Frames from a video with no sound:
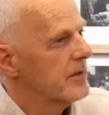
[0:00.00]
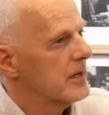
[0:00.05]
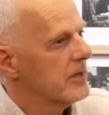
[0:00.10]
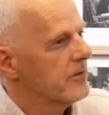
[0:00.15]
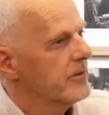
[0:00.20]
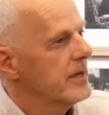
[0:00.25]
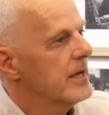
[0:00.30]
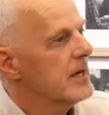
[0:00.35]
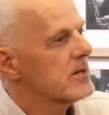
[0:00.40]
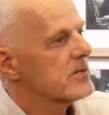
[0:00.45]
there
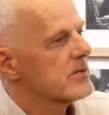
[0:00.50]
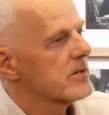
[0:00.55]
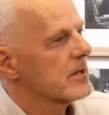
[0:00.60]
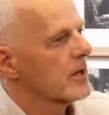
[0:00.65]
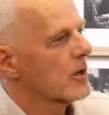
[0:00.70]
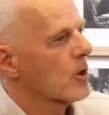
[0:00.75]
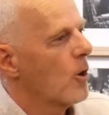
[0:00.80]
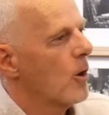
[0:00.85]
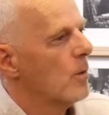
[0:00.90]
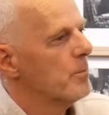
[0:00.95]
things that
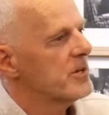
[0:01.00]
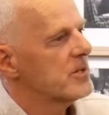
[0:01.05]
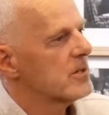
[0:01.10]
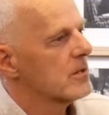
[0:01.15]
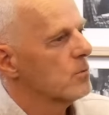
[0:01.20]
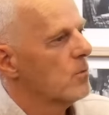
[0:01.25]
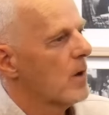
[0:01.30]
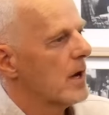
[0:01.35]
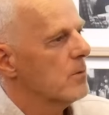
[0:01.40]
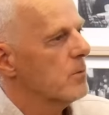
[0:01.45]
are common to
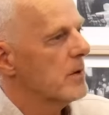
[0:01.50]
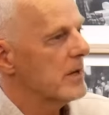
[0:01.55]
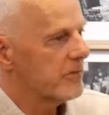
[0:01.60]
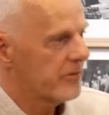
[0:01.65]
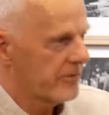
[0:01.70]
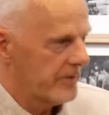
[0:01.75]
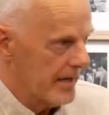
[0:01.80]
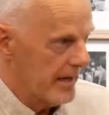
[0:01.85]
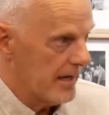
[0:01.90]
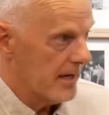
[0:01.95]
the way we're
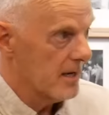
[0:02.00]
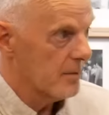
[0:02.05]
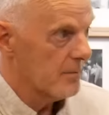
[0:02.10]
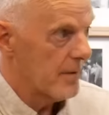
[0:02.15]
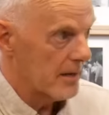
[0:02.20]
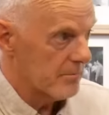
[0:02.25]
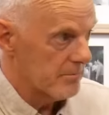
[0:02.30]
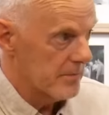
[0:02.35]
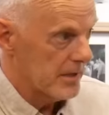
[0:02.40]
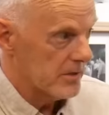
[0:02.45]
thinking
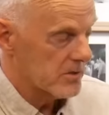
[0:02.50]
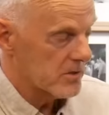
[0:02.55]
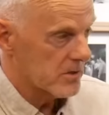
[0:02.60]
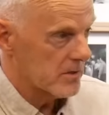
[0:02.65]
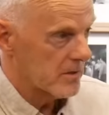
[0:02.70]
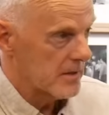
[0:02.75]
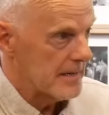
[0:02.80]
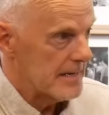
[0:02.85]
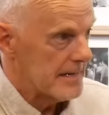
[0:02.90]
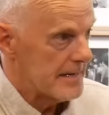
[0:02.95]
about
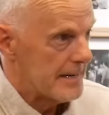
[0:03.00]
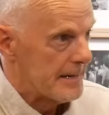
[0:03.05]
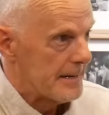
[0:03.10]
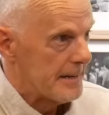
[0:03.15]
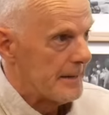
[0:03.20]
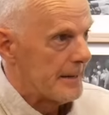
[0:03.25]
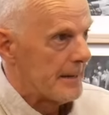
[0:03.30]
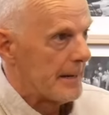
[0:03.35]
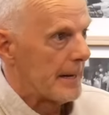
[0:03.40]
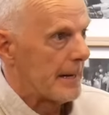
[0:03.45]
ministry,
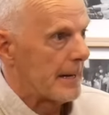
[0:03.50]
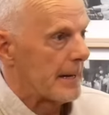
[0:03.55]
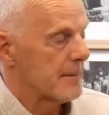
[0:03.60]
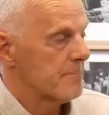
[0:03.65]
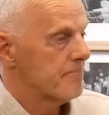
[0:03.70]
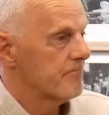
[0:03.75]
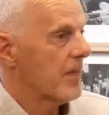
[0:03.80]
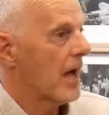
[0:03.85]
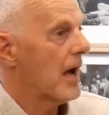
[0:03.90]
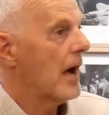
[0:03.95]

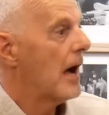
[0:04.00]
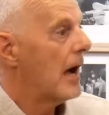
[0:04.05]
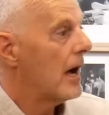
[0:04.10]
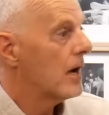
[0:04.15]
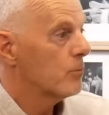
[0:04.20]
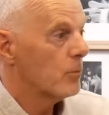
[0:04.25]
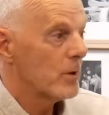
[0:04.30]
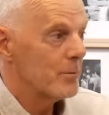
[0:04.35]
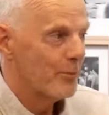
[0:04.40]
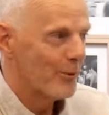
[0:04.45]
um, the
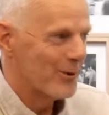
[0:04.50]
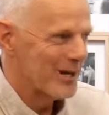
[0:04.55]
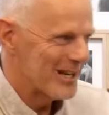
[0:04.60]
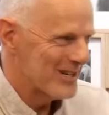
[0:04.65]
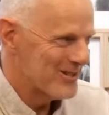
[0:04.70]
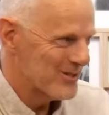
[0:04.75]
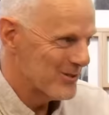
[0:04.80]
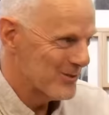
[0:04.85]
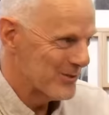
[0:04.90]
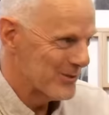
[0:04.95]
heart we're
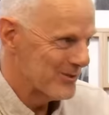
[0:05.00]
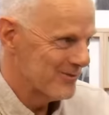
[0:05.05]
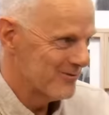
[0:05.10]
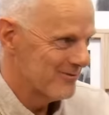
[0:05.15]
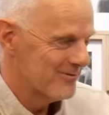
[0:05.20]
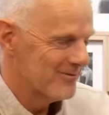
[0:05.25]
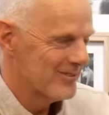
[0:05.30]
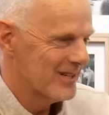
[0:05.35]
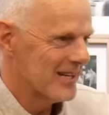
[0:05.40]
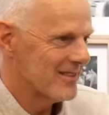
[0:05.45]
bringing to it,
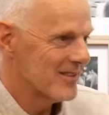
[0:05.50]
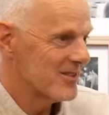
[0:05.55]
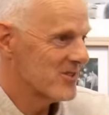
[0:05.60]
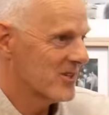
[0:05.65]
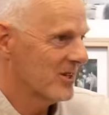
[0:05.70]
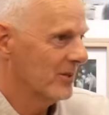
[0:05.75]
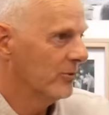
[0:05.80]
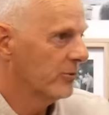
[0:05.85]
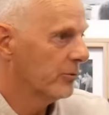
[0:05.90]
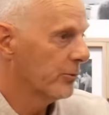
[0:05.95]
mm-hmm. and the
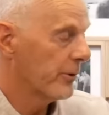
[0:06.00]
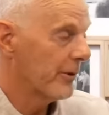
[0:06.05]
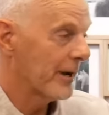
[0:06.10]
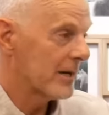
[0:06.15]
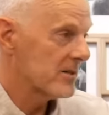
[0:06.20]
skills we're